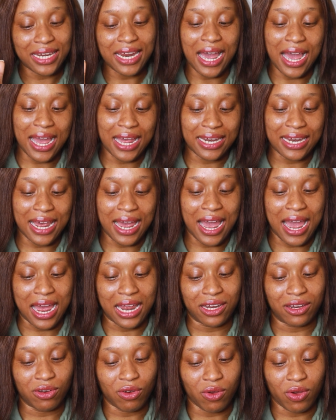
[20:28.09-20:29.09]
harder
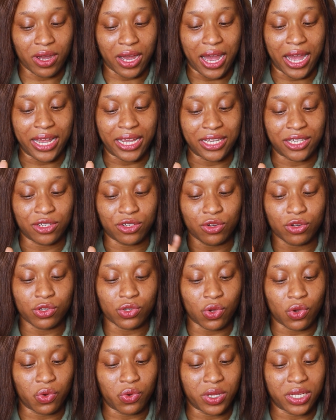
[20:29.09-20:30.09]
and longer is not
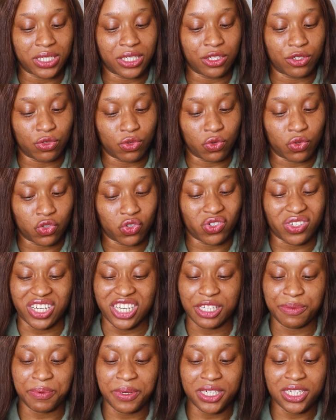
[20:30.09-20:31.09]
always the solution,
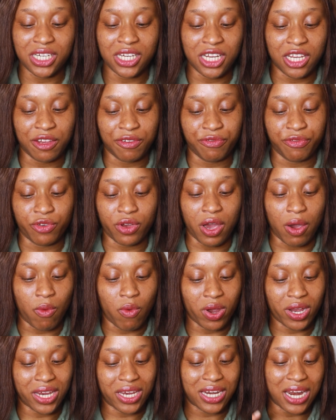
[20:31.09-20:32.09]
especially if you are
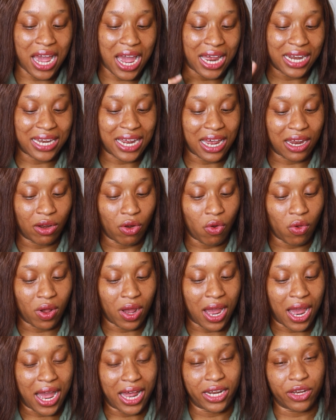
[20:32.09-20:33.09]
working harder and
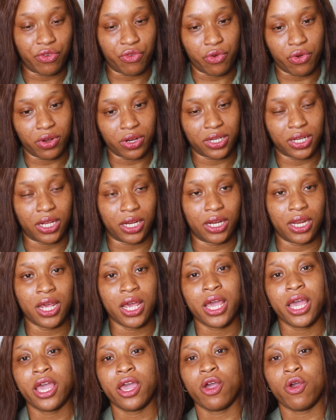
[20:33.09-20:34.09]
longer at the wrong thing.
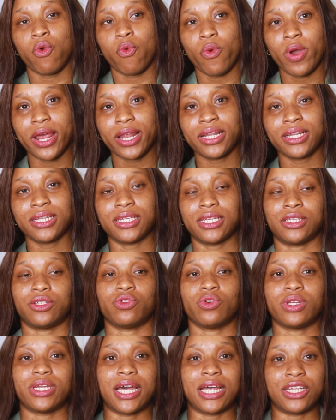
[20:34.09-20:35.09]
When they
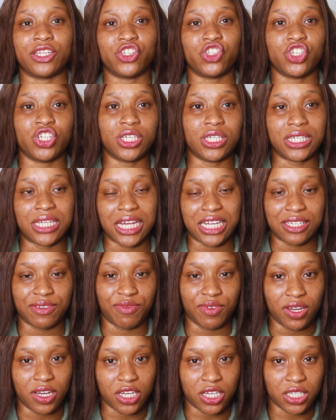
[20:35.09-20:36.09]
saw that cheese has
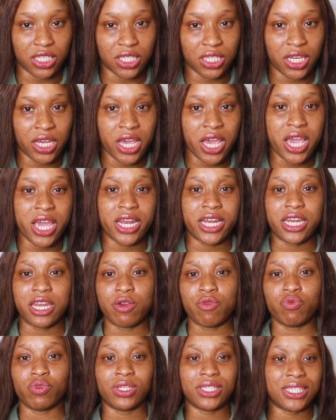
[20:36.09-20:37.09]
finished, they
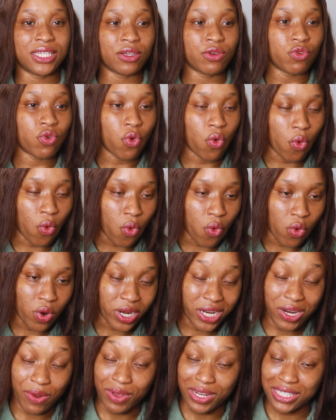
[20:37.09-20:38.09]
will still go.
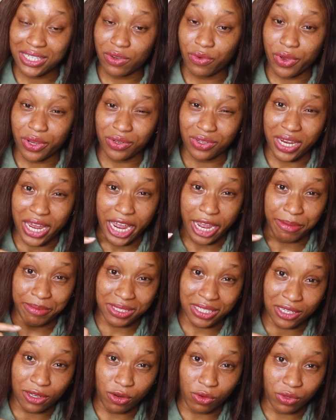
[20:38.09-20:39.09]
They were still going to that
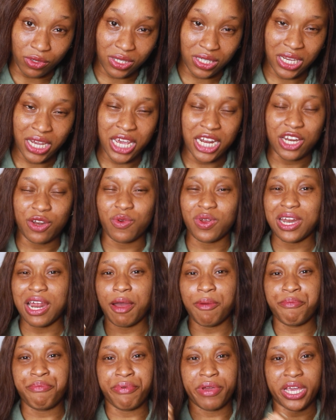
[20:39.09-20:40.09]
empty lot. They were
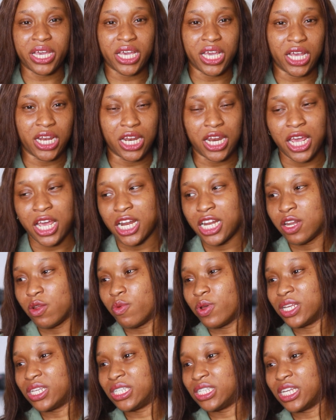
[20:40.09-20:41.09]
now breaking. They
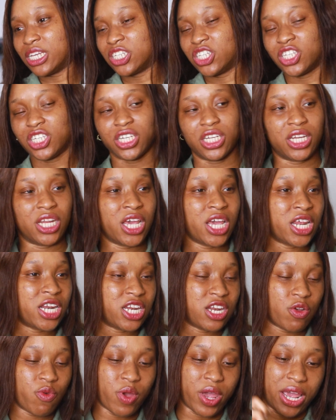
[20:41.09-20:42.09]
were searching.
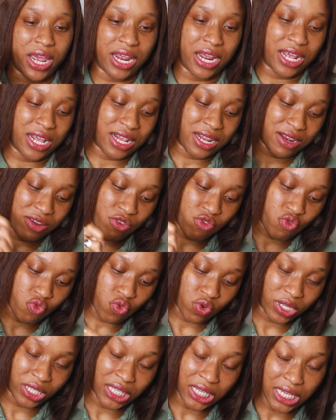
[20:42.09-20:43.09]
They were,
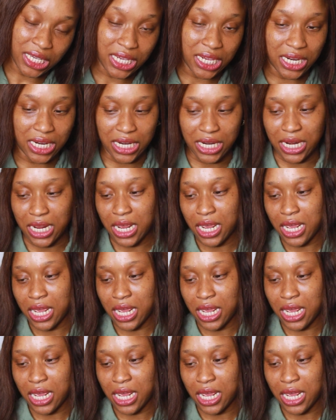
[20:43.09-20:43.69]
digging.